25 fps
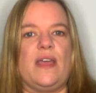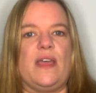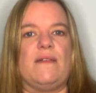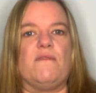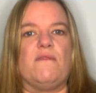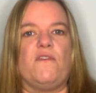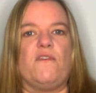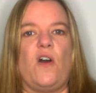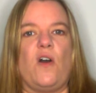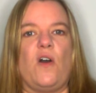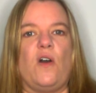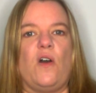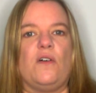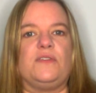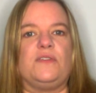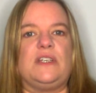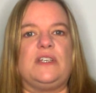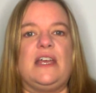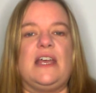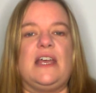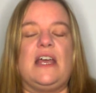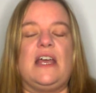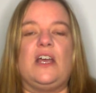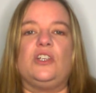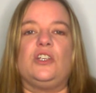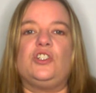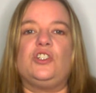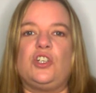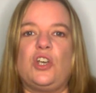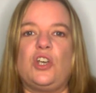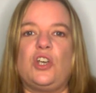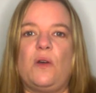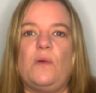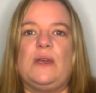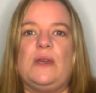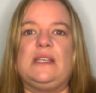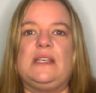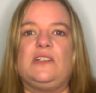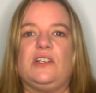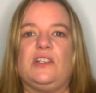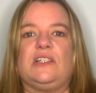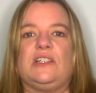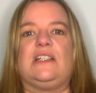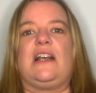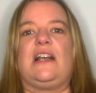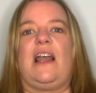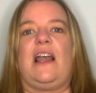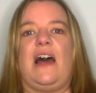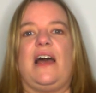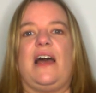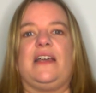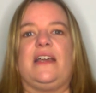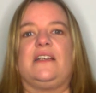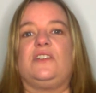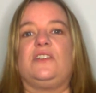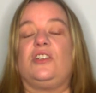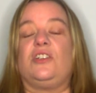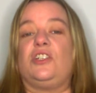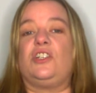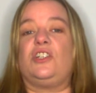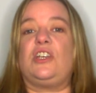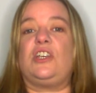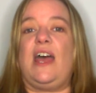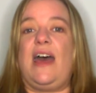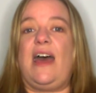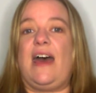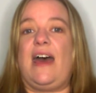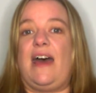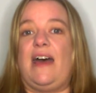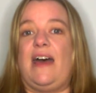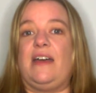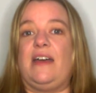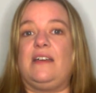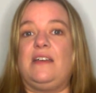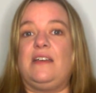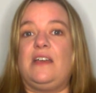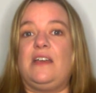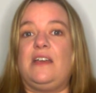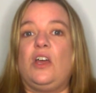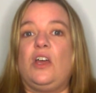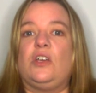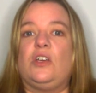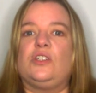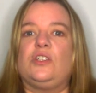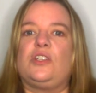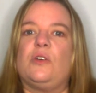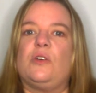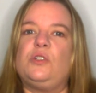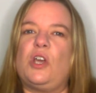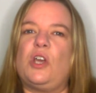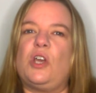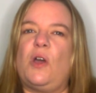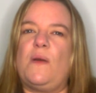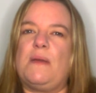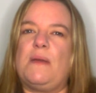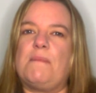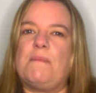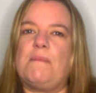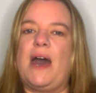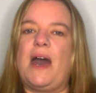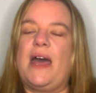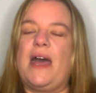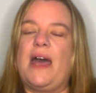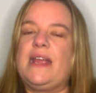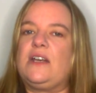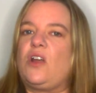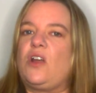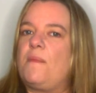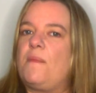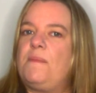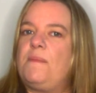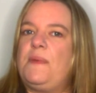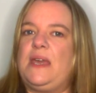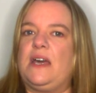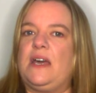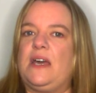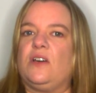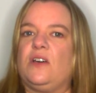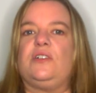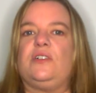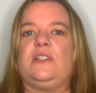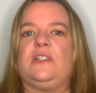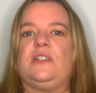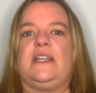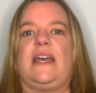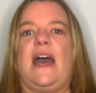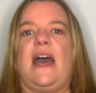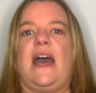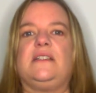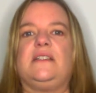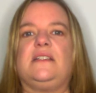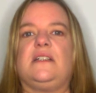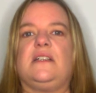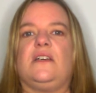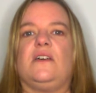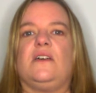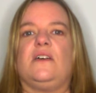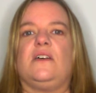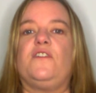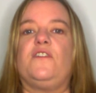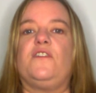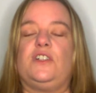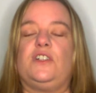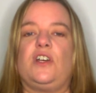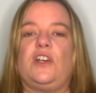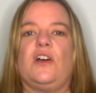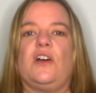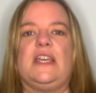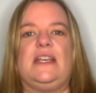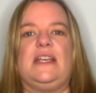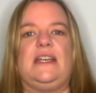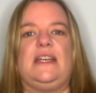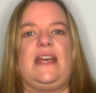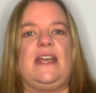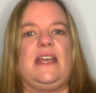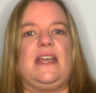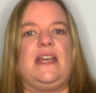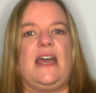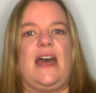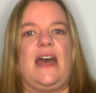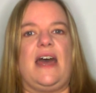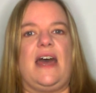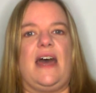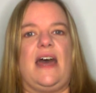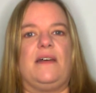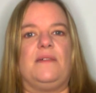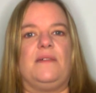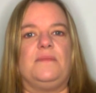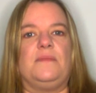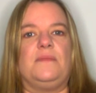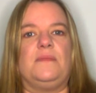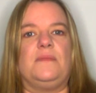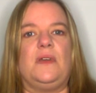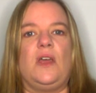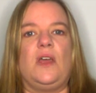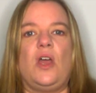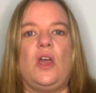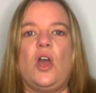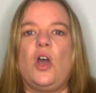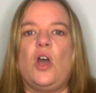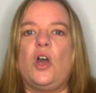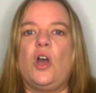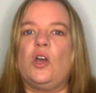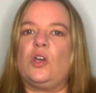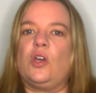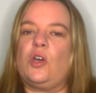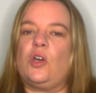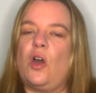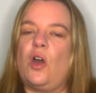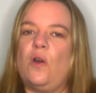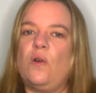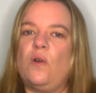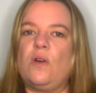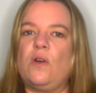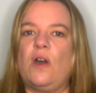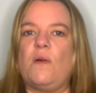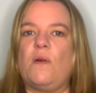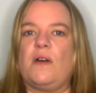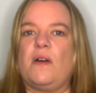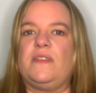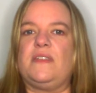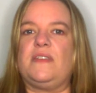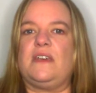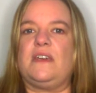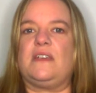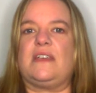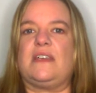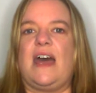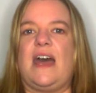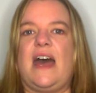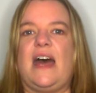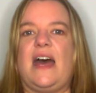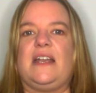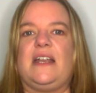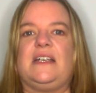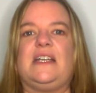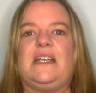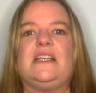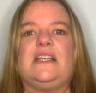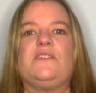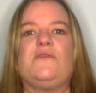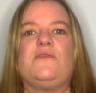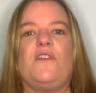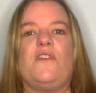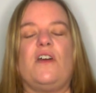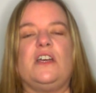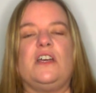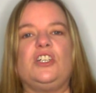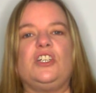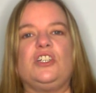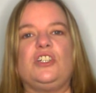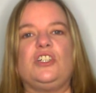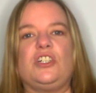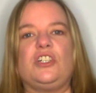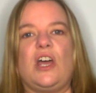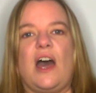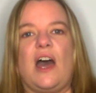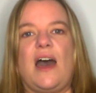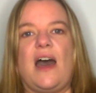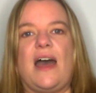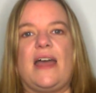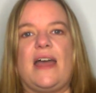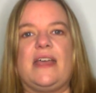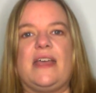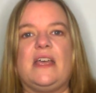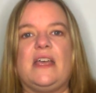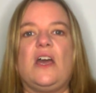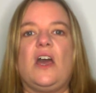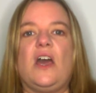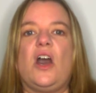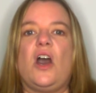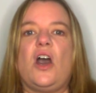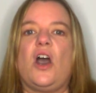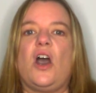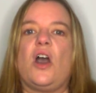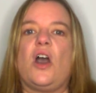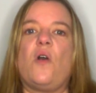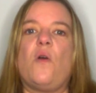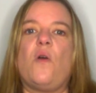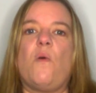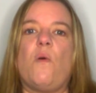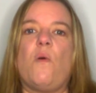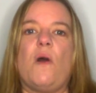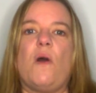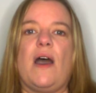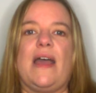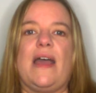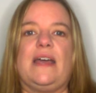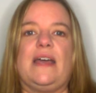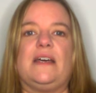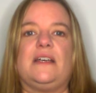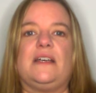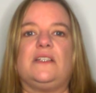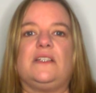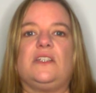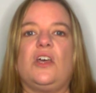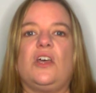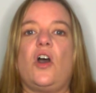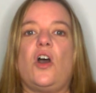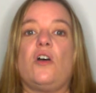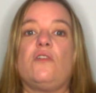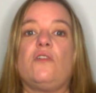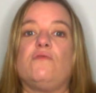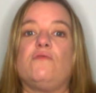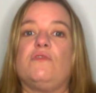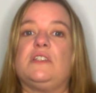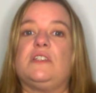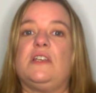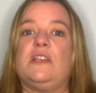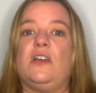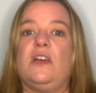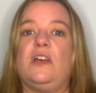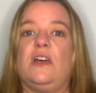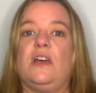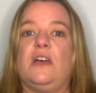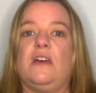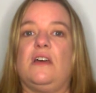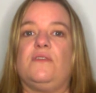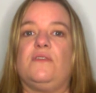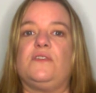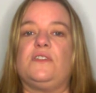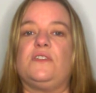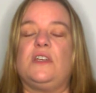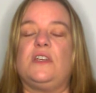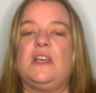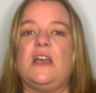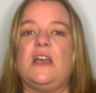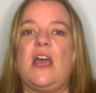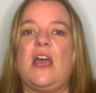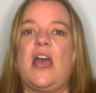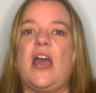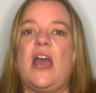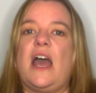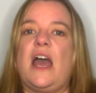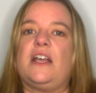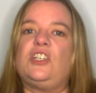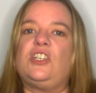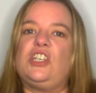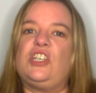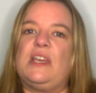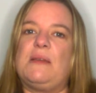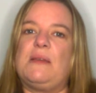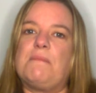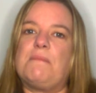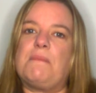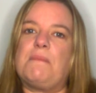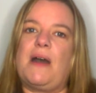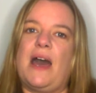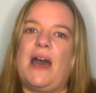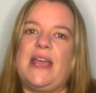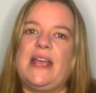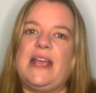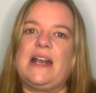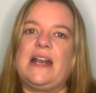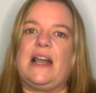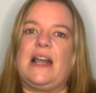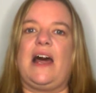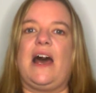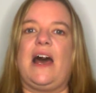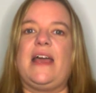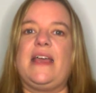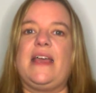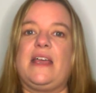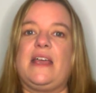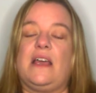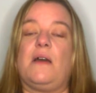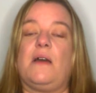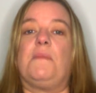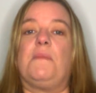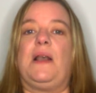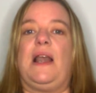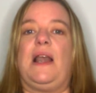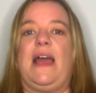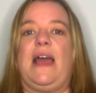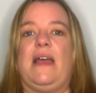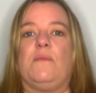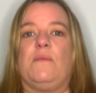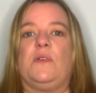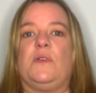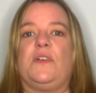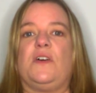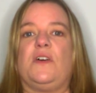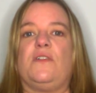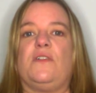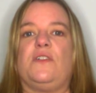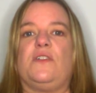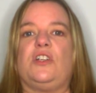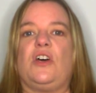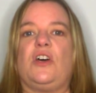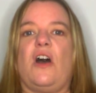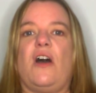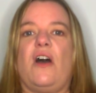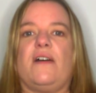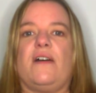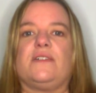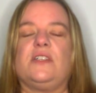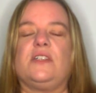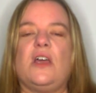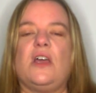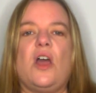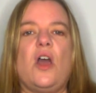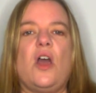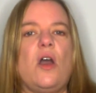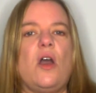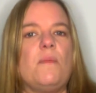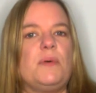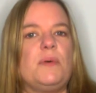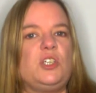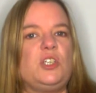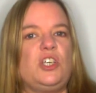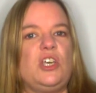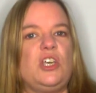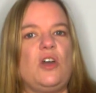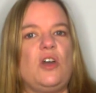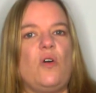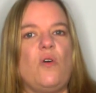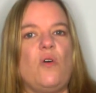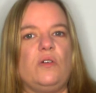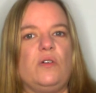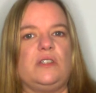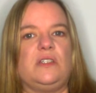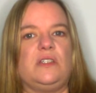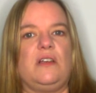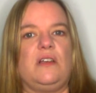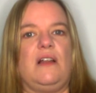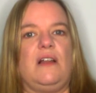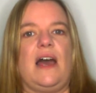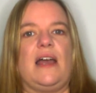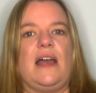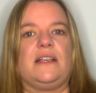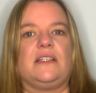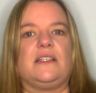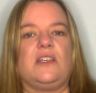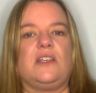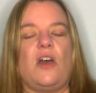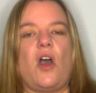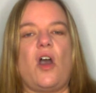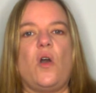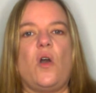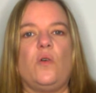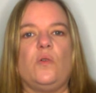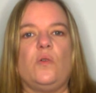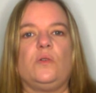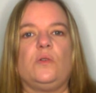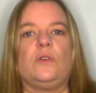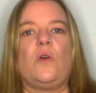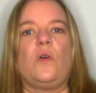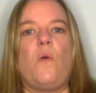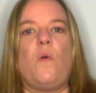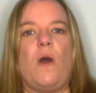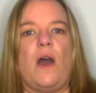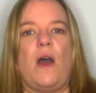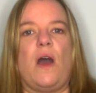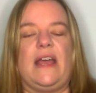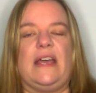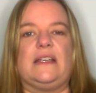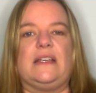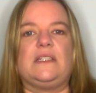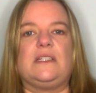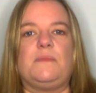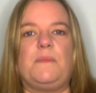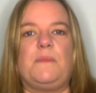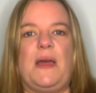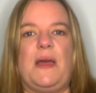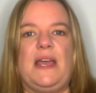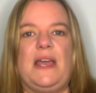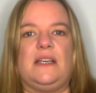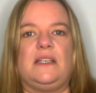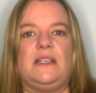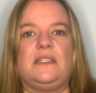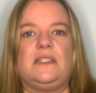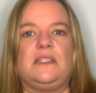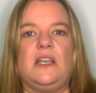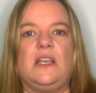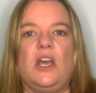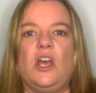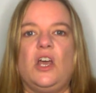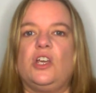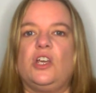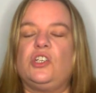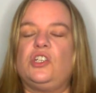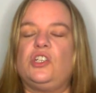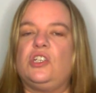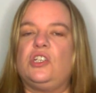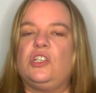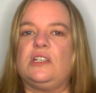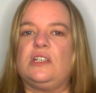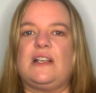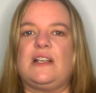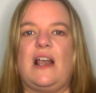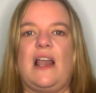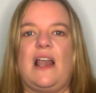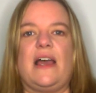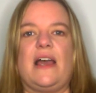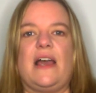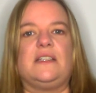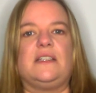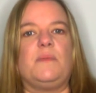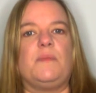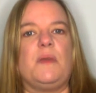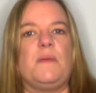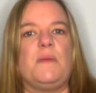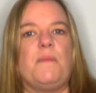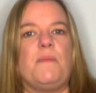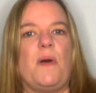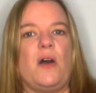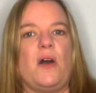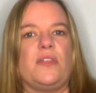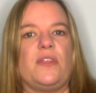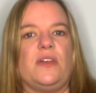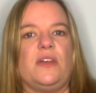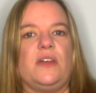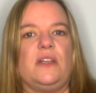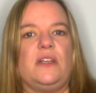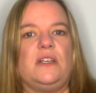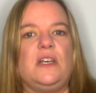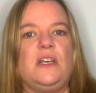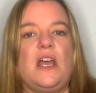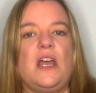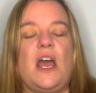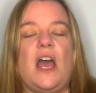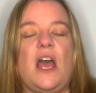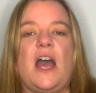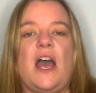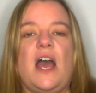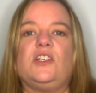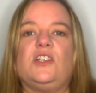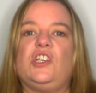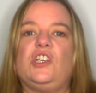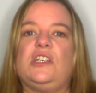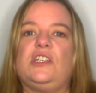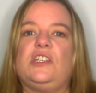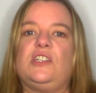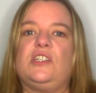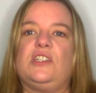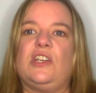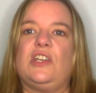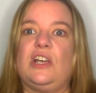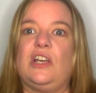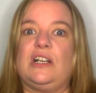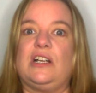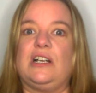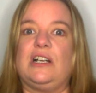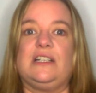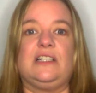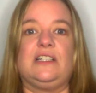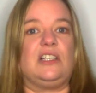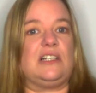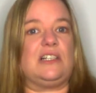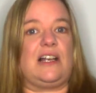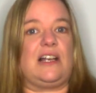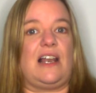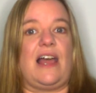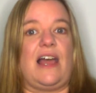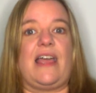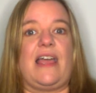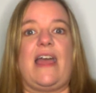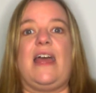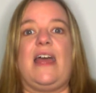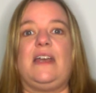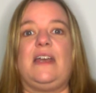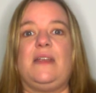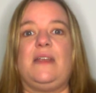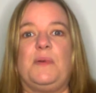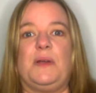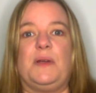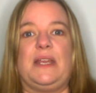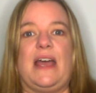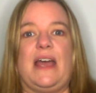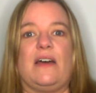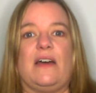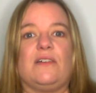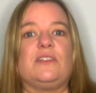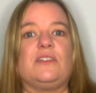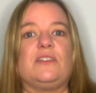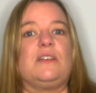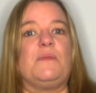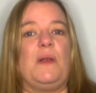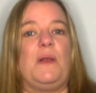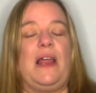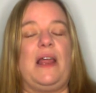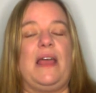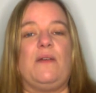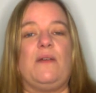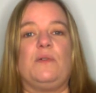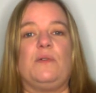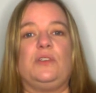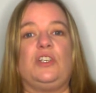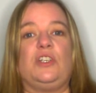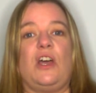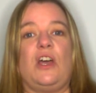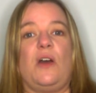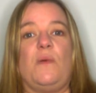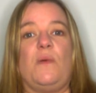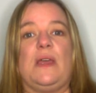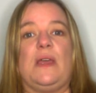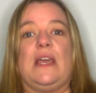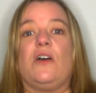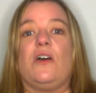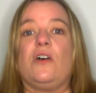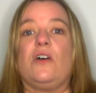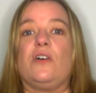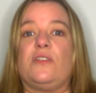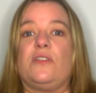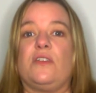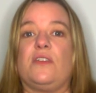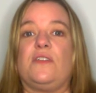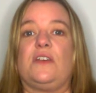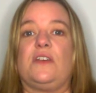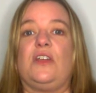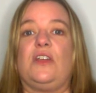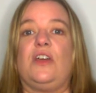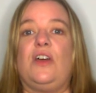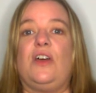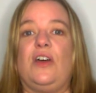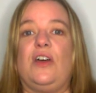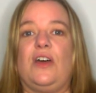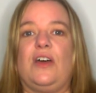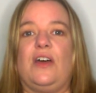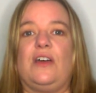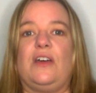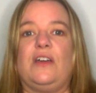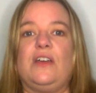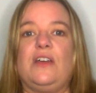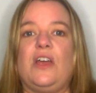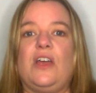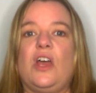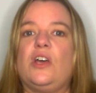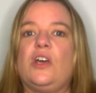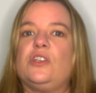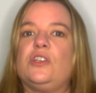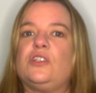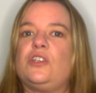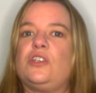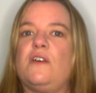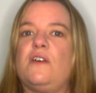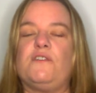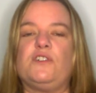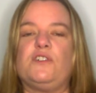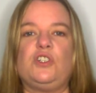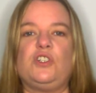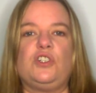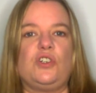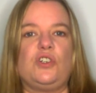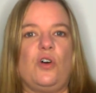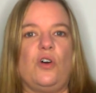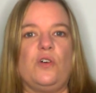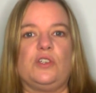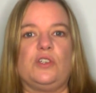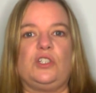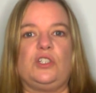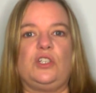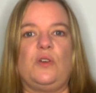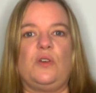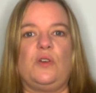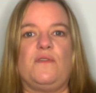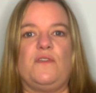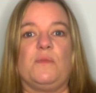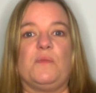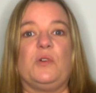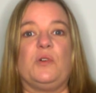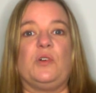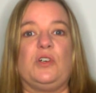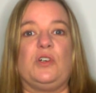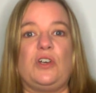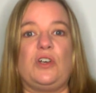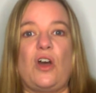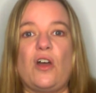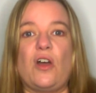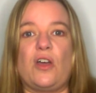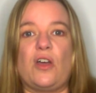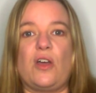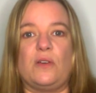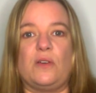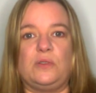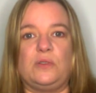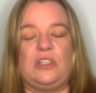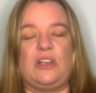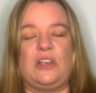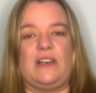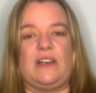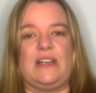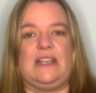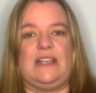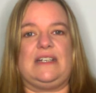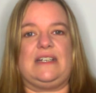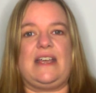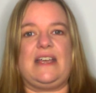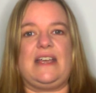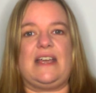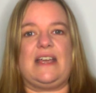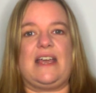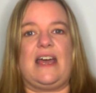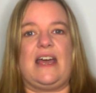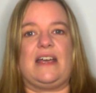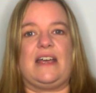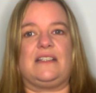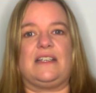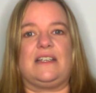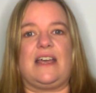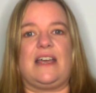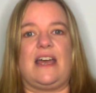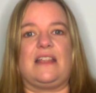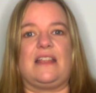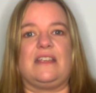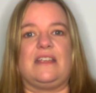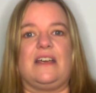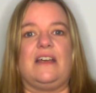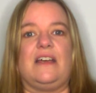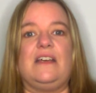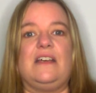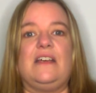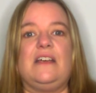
involved. Joey doesn't like to share, so Joey might not be a good candidate for doggy daycare. Coco, on the other hand, is very shy and quiet and reserved, and she might like playing with other dogs, but she also likes her own quiet space. She doesn't like to be bothered, and she certainly doesn't like anybody else to play with Joey other than her. So for sure the two of them could not go to doggy daycare together,